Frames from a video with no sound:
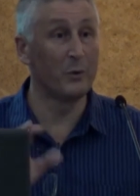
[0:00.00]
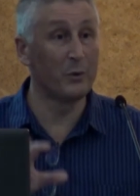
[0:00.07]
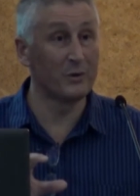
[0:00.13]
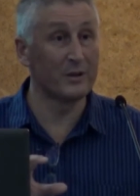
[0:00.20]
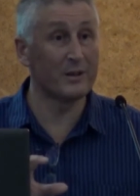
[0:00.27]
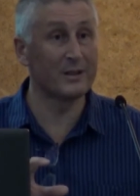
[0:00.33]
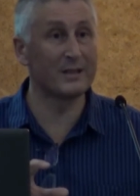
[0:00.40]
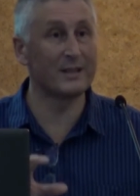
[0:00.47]

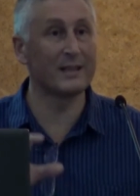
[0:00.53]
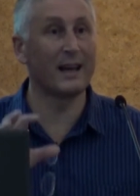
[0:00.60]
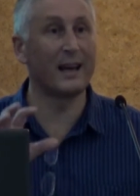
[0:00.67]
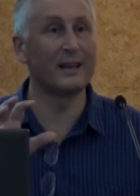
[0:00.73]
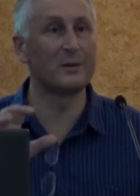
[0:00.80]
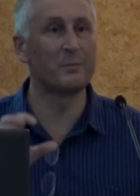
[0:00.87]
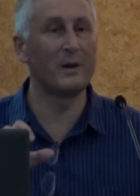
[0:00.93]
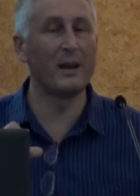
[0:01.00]
Buddhists,
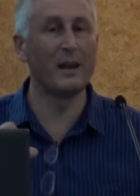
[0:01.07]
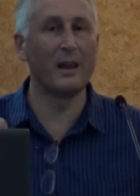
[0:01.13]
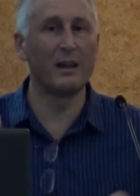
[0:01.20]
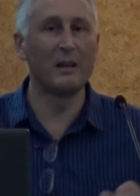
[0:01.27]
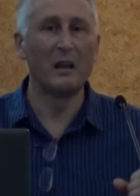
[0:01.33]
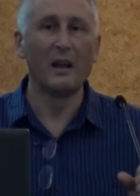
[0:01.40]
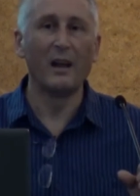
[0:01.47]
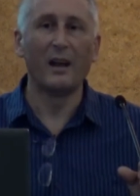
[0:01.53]
as
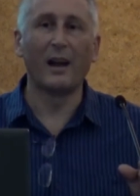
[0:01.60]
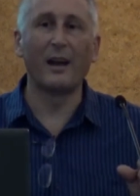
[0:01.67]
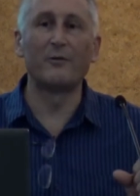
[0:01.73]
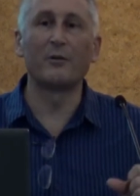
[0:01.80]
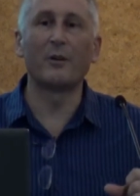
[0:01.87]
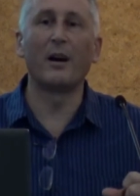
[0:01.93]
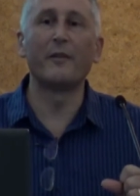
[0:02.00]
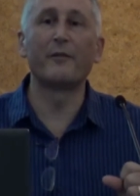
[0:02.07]
being a
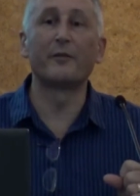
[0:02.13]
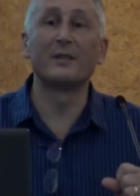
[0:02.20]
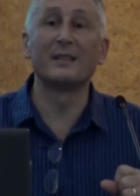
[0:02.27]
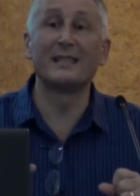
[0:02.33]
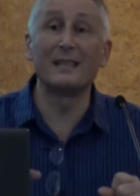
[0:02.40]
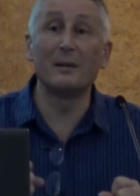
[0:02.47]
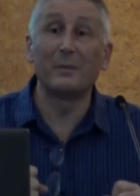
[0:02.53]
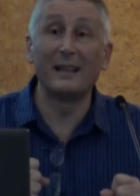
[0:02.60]
drive for
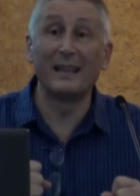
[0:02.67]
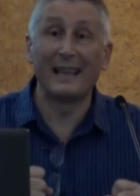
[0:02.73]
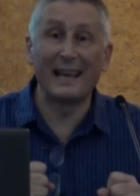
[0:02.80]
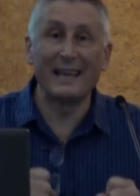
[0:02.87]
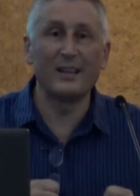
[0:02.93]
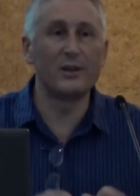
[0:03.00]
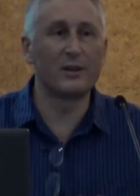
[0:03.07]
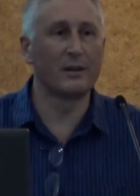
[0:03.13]

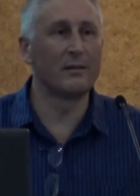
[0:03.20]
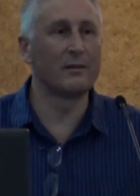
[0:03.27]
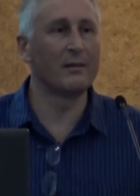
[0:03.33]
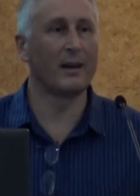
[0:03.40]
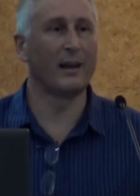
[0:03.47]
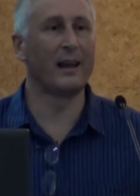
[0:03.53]
assimilation